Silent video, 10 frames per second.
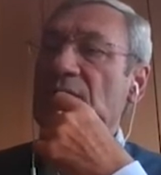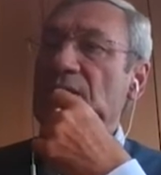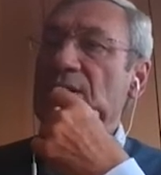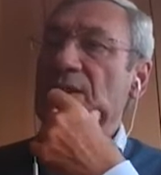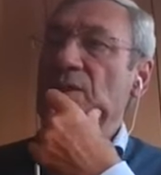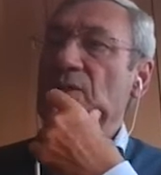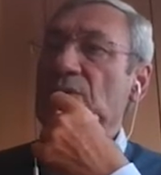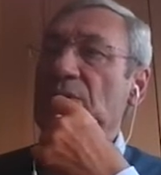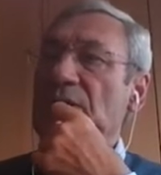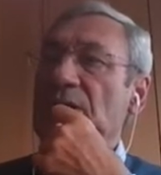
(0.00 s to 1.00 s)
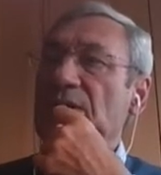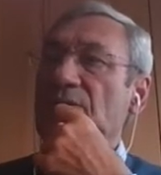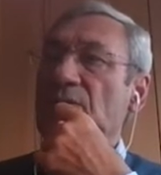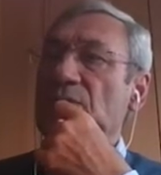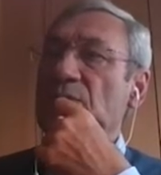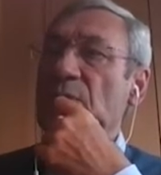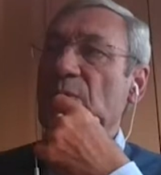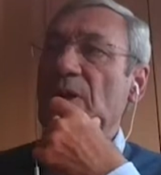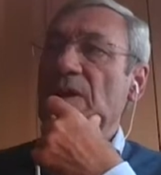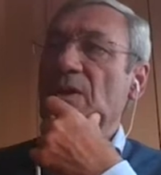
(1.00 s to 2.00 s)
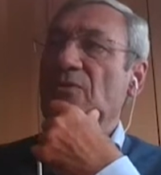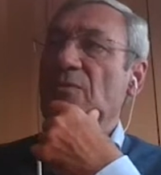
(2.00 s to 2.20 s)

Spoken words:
Institute in Davos with one of